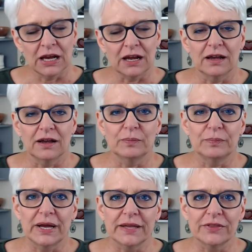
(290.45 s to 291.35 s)

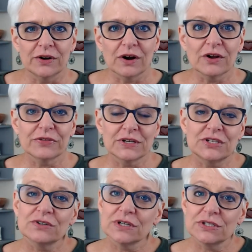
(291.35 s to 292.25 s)
But there are things
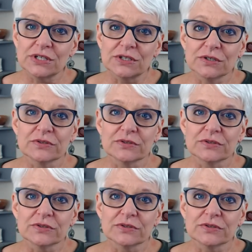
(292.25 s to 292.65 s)
you can do.